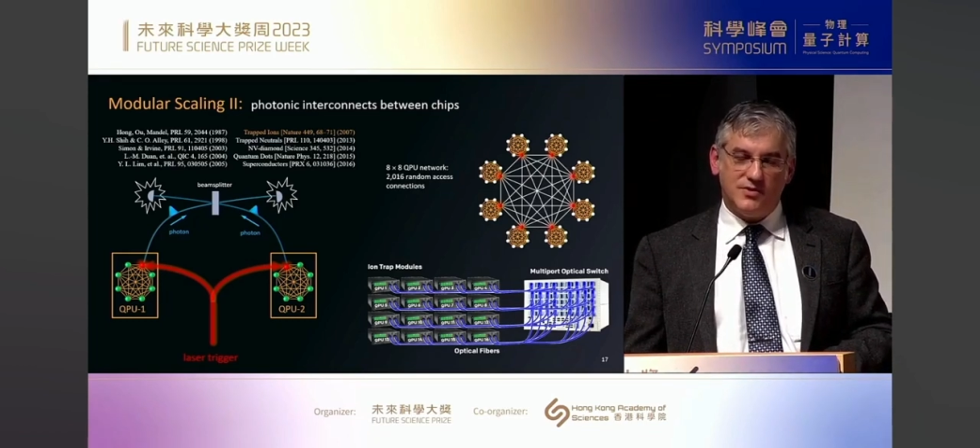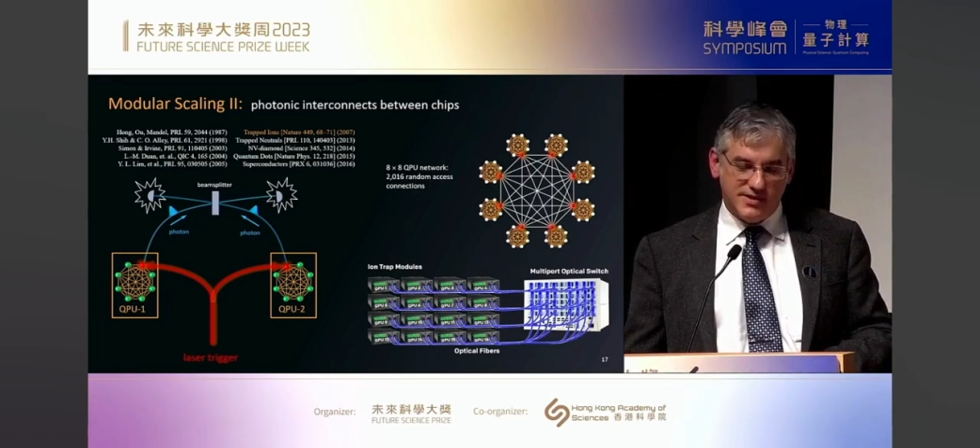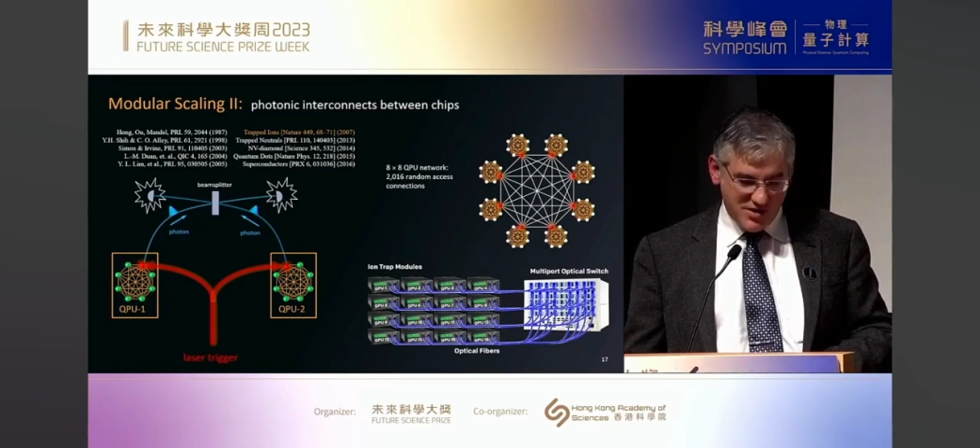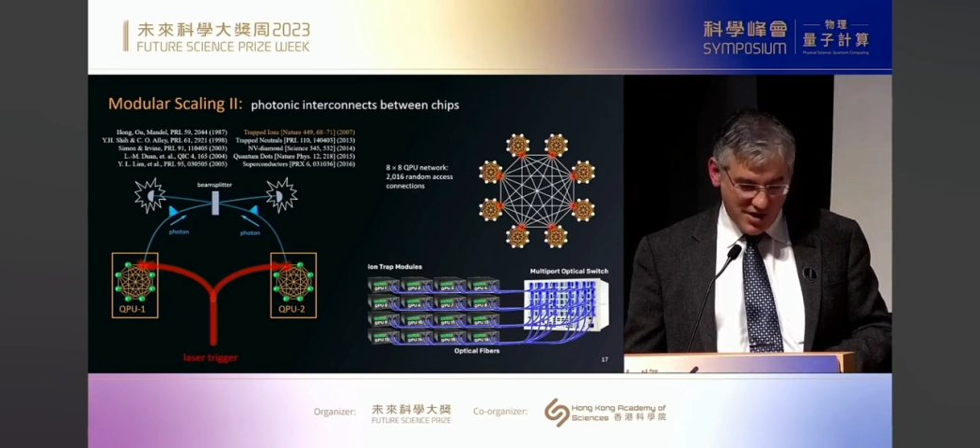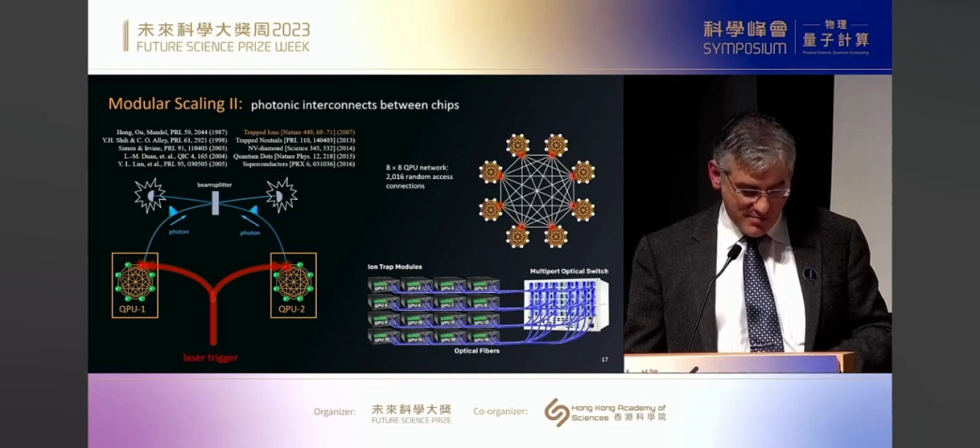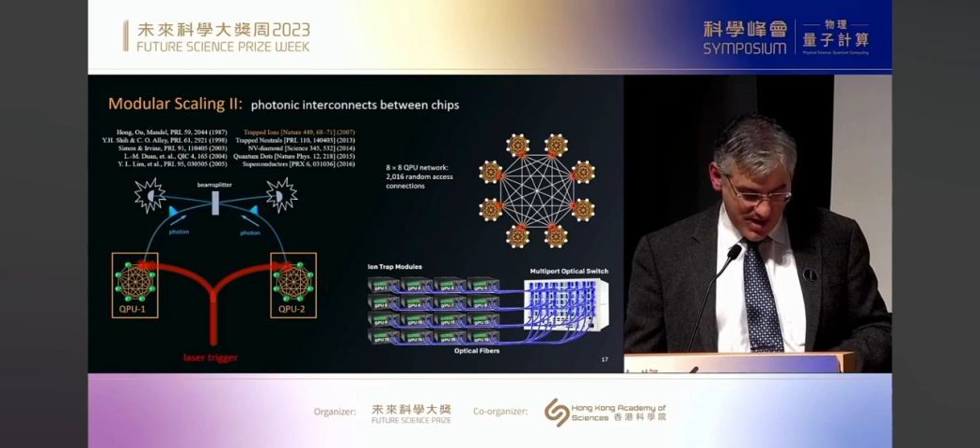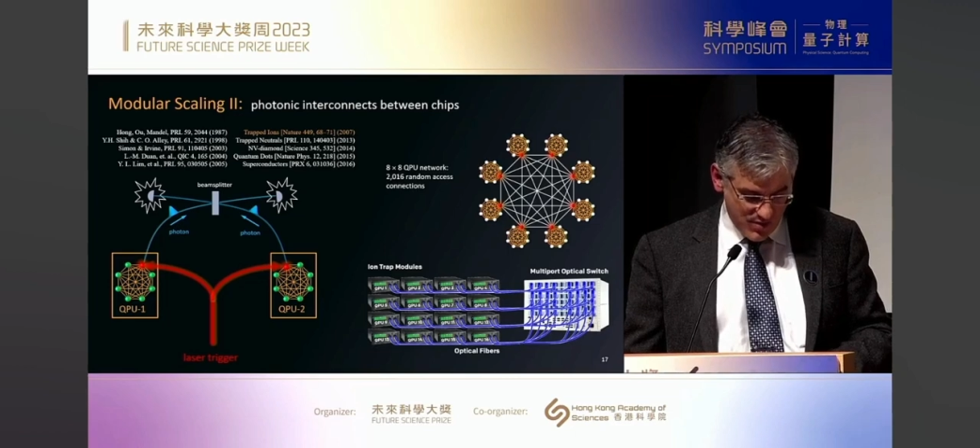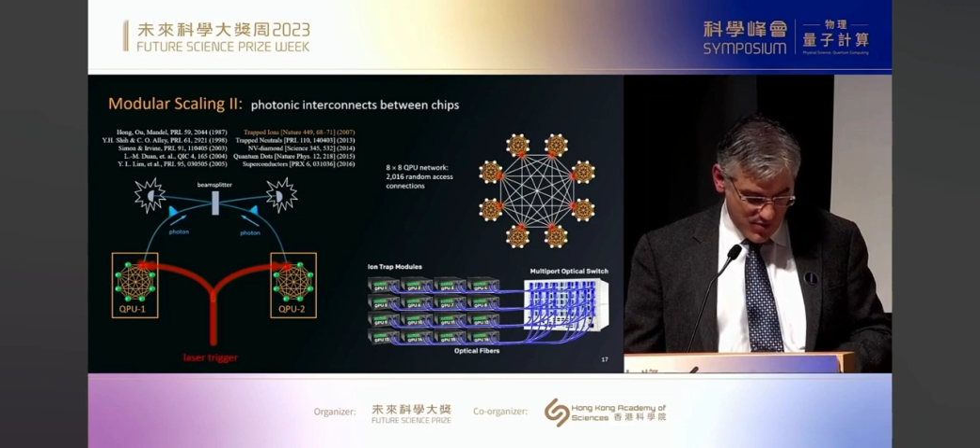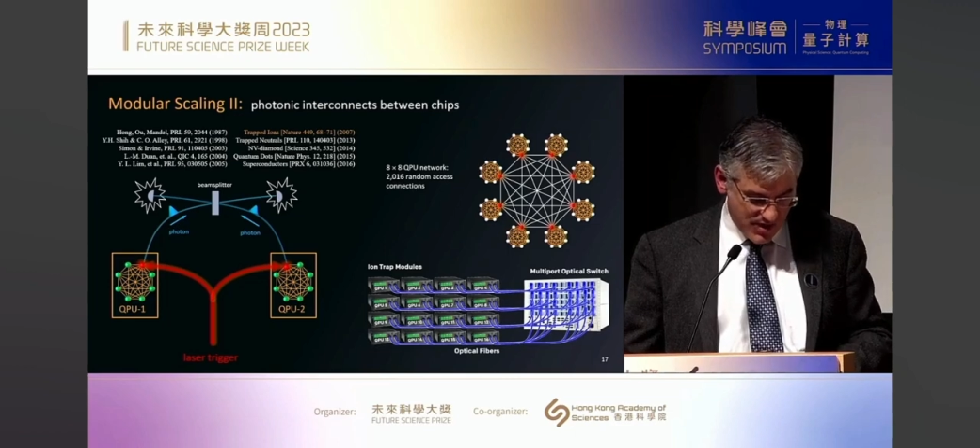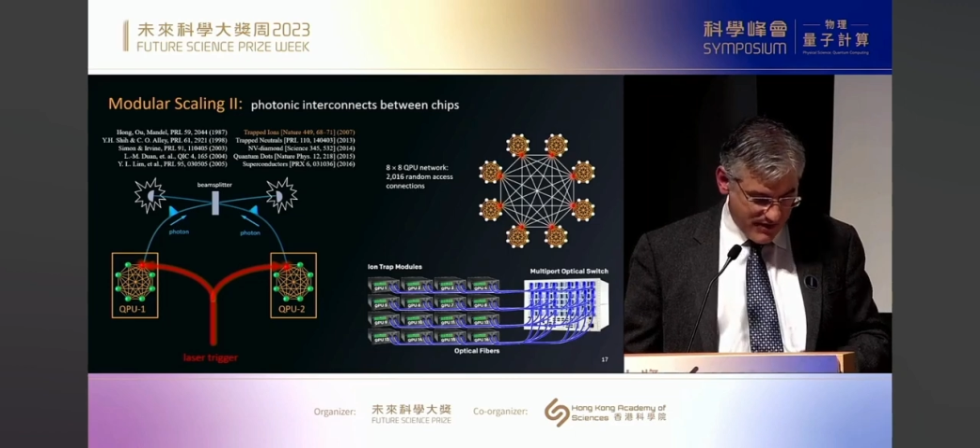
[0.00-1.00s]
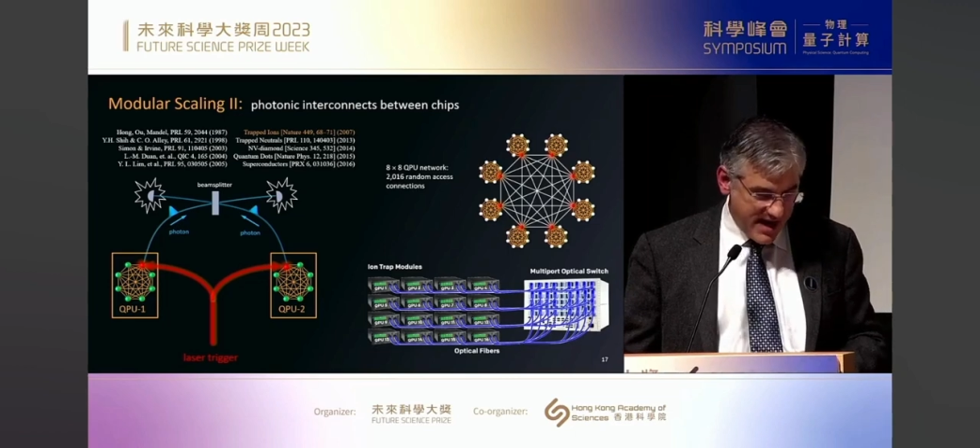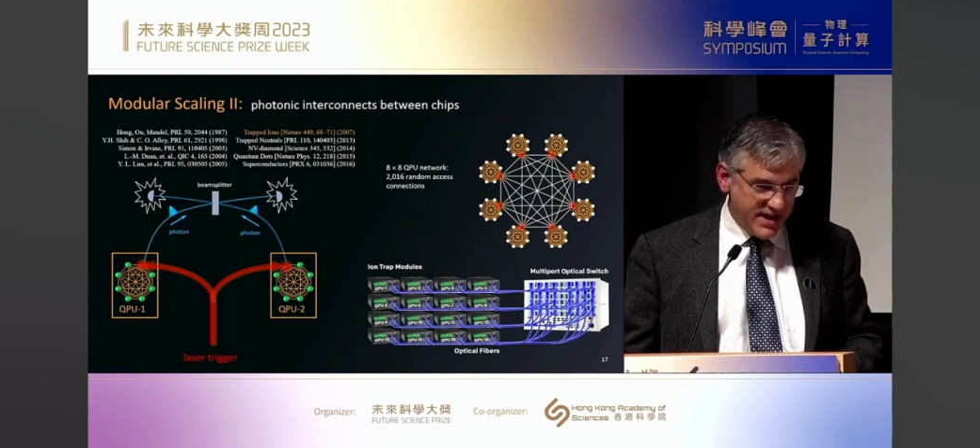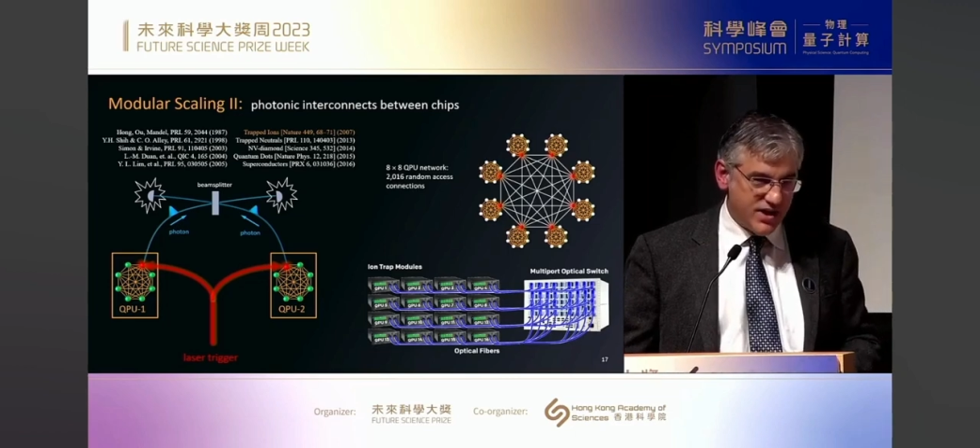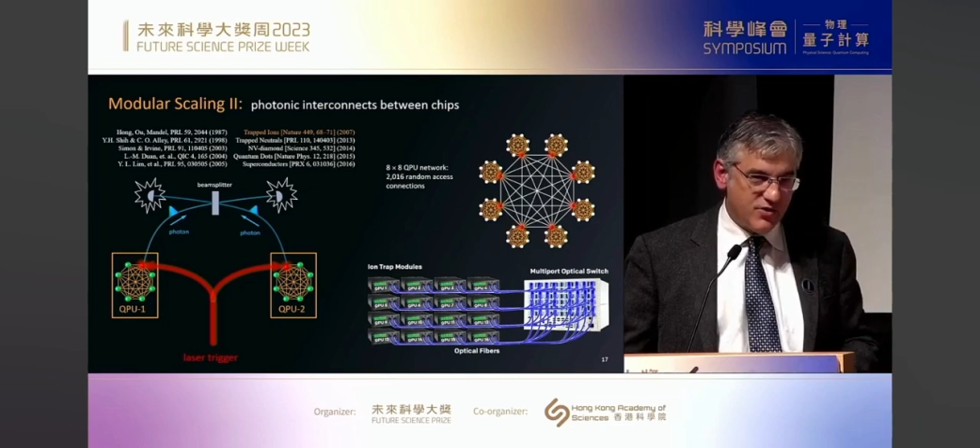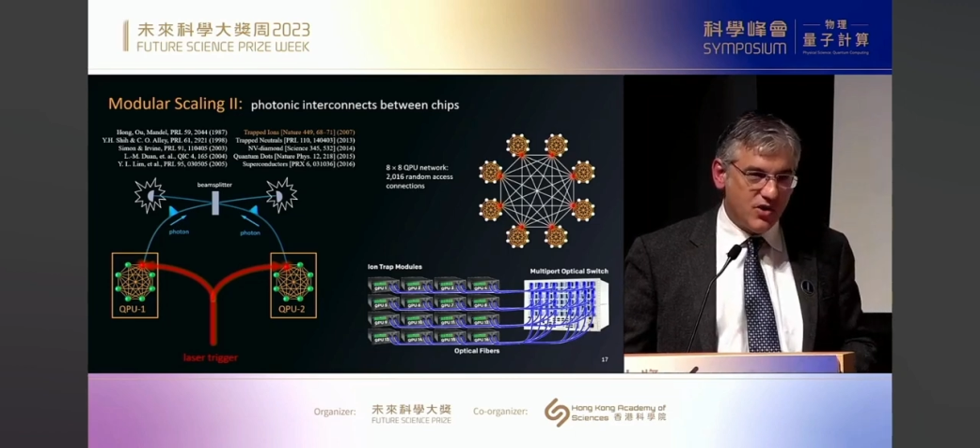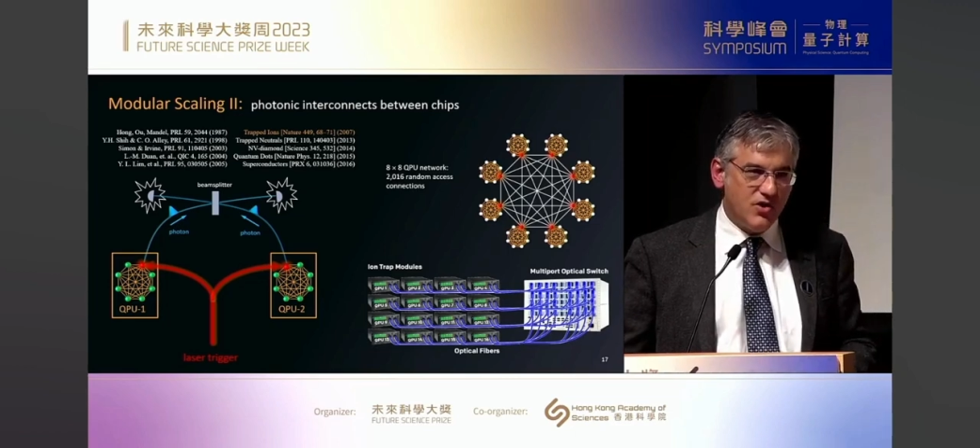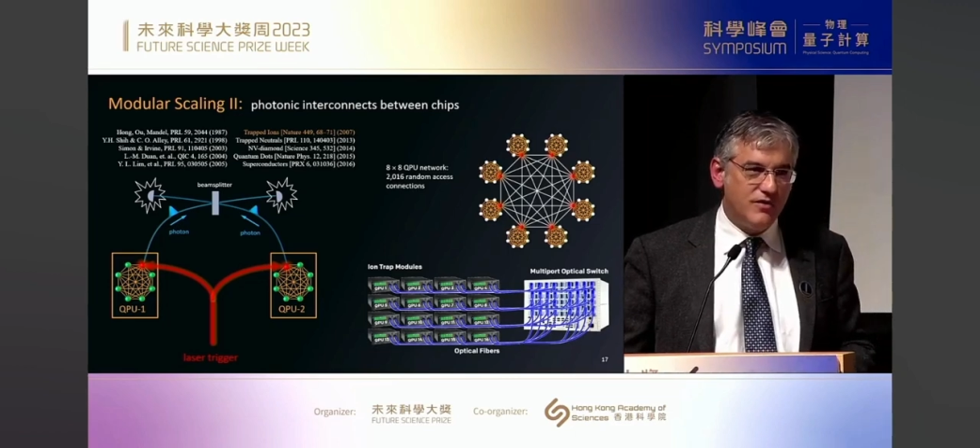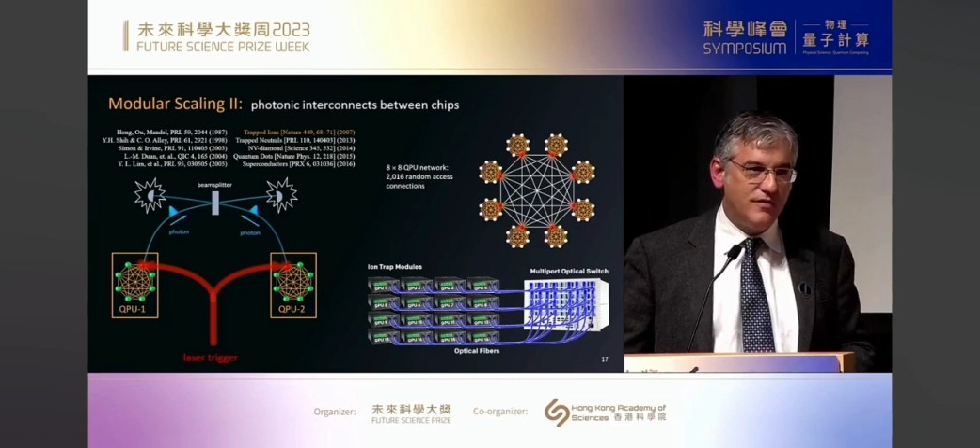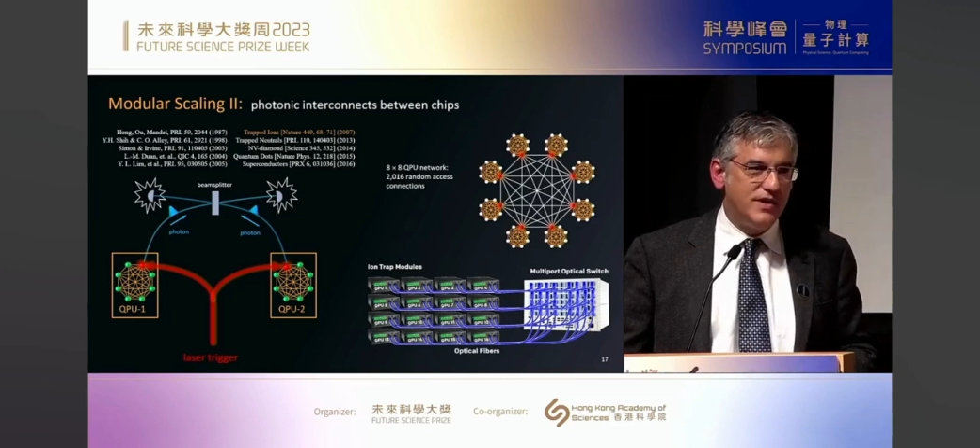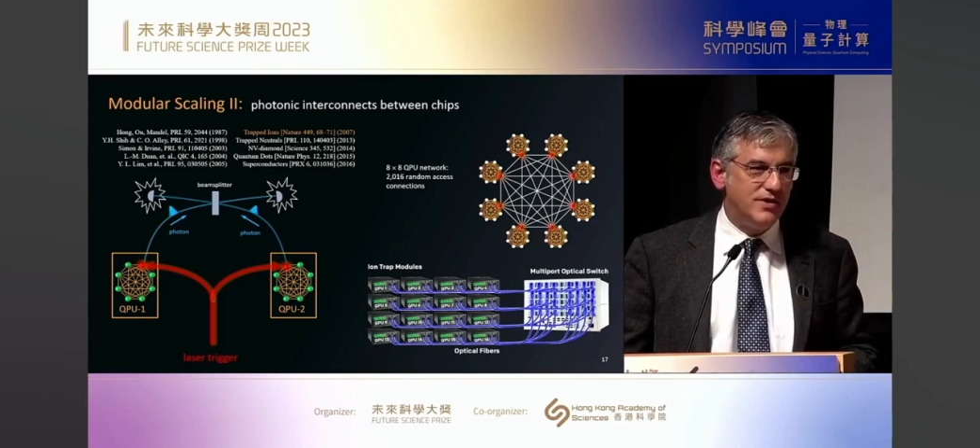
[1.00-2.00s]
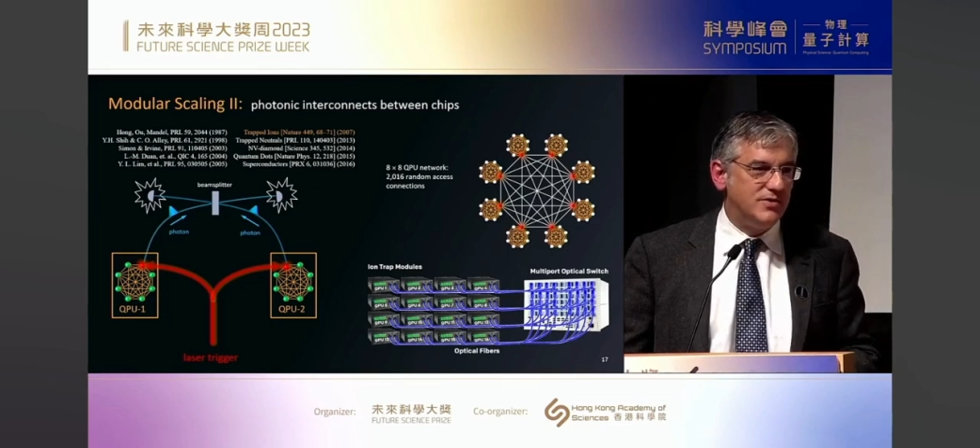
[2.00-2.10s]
I was struck by the one of Andy Grove.